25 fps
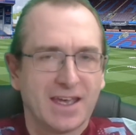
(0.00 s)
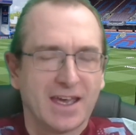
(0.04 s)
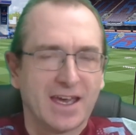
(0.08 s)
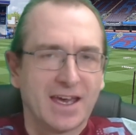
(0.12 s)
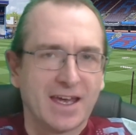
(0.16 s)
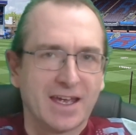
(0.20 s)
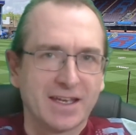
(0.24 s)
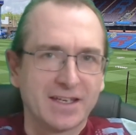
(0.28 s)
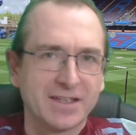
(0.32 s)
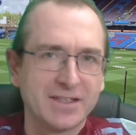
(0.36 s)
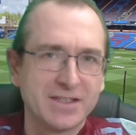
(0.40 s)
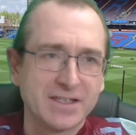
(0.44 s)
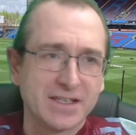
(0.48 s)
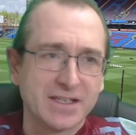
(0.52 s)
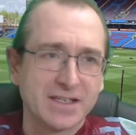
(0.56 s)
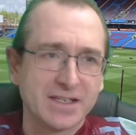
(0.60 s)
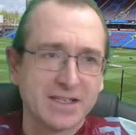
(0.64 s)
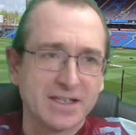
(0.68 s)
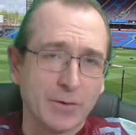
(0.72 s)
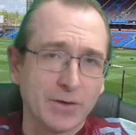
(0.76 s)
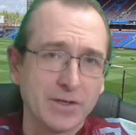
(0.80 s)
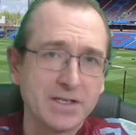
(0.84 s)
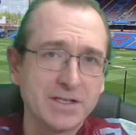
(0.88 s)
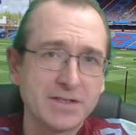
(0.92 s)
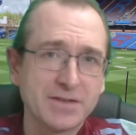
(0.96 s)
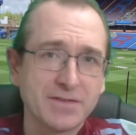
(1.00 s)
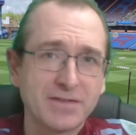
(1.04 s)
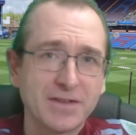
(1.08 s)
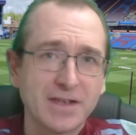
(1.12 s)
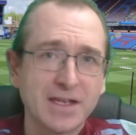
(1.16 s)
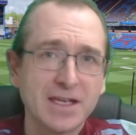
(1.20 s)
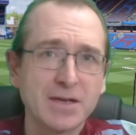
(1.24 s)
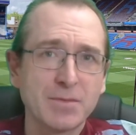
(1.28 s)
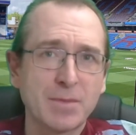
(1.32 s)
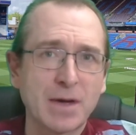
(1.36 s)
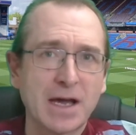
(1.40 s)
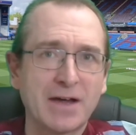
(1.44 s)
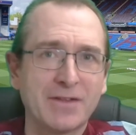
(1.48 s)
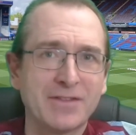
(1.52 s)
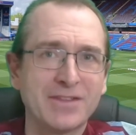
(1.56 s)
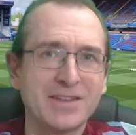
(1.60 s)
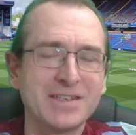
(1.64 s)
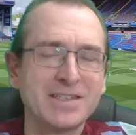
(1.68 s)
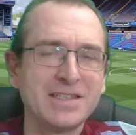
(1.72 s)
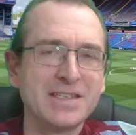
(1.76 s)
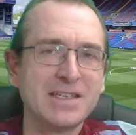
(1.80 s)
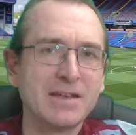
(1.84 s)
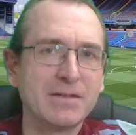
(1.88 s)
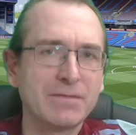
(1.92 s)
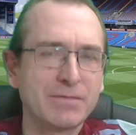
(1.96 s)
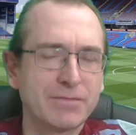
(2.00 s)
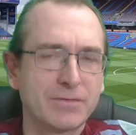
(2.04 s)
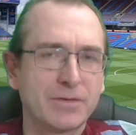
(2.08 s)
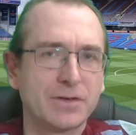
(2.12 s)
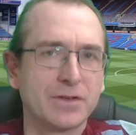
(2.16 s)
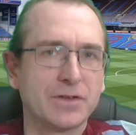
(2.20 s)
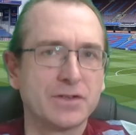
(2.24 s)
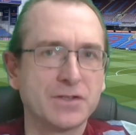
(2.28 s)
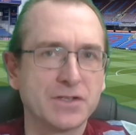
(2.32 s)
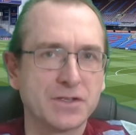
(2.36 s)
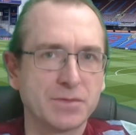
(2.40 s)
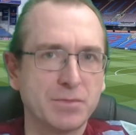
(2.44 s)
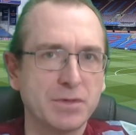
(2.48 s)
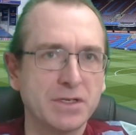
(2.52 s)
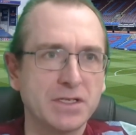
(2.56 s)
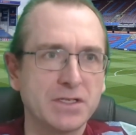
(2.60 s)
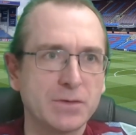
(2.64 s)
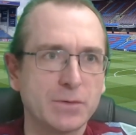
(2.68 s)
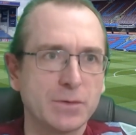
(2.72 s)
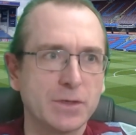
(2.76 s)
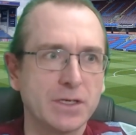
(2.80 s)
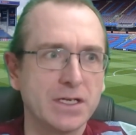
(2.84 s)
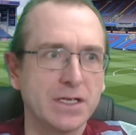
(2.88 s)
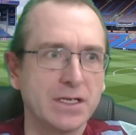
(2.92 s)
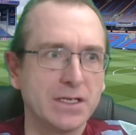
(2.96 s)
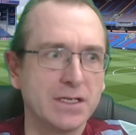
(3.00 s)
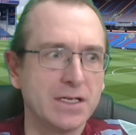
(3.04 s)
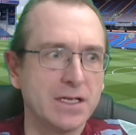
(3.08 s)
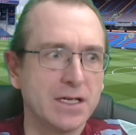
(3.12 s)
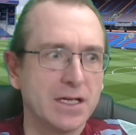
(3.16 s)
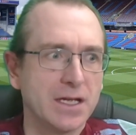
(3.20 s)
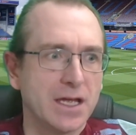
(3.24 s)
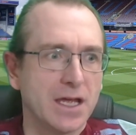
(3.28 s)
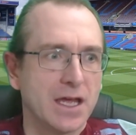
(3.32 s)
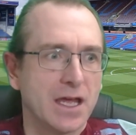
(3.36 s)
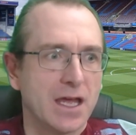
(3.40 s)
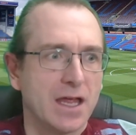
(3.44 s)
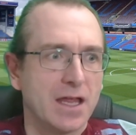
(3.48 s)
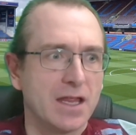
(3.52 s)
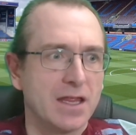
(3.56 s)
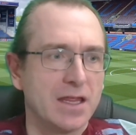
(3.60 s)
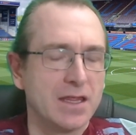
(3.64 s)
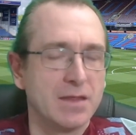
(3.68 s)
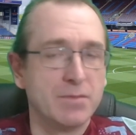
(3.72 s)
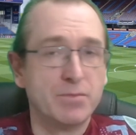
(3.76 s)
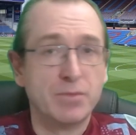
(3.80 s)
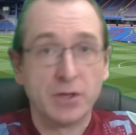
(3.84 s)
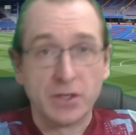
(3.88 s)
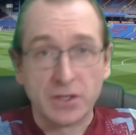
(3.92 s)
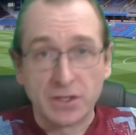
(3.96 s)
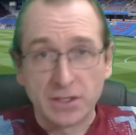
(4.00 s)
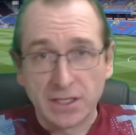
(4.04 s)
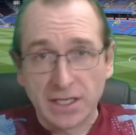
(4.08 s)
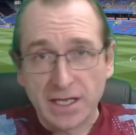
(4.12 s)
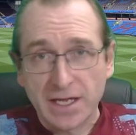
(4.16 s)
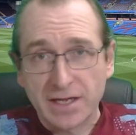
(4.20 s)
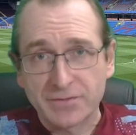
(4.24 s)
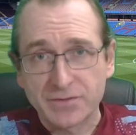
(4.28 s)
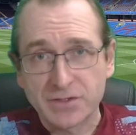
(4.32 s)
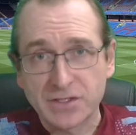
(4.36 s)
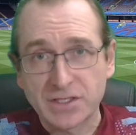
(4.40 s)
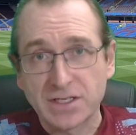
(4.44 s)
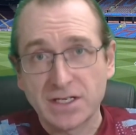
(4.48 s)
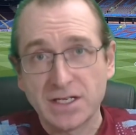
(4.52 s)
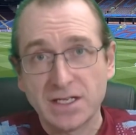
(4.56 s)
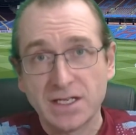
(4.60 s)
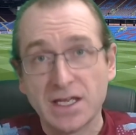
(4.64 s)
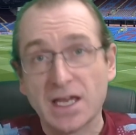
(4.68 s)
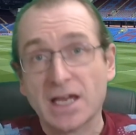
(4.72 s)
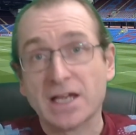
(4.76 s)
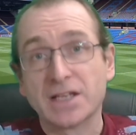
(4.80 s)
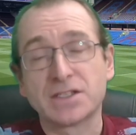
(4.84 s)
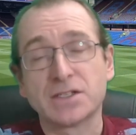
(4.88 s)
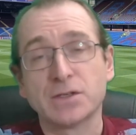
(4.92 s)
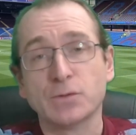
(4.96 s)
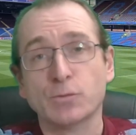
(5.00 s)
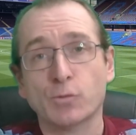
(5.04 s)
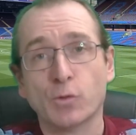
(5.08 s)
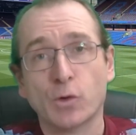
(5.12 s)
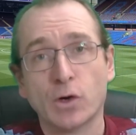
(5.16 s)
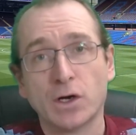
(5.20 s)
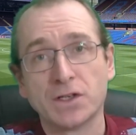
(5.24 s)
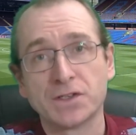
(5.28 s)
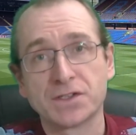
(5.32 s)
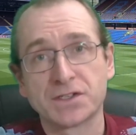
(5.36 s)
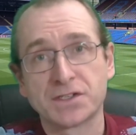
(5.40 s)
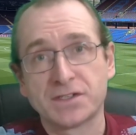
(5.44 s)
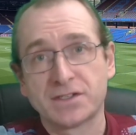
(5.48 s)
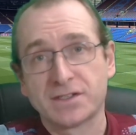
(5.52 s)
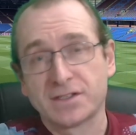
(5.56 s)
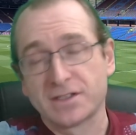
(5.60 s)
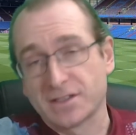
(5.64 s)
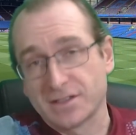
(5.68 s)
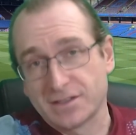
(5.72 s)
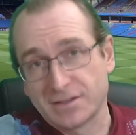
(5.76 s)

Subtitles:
And I want you to think about the difference between Burnley FC as it was